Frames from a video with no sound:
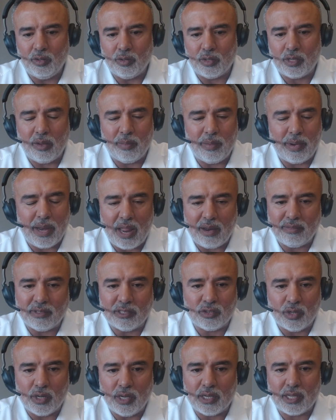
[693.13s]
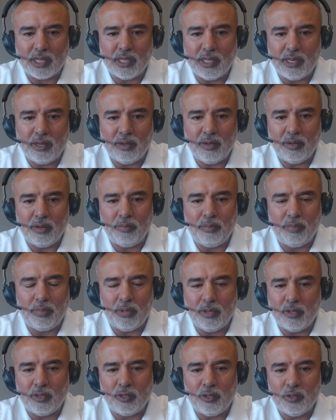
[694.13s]
coming out of a truck and
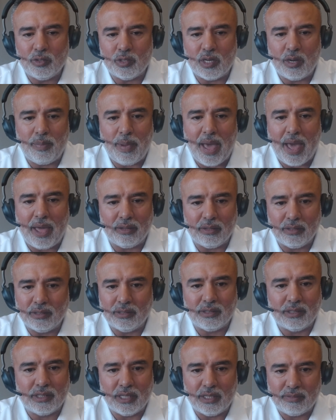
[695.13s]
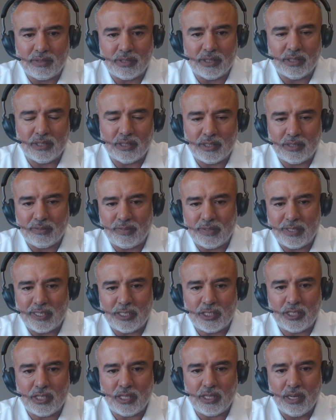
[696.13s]
using a paddle and stuff to
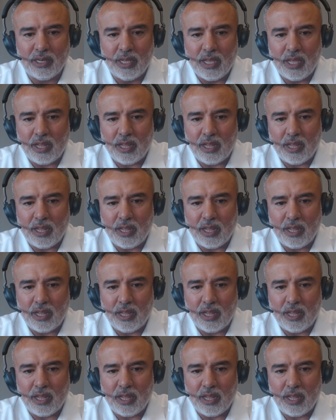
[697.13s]
finish it,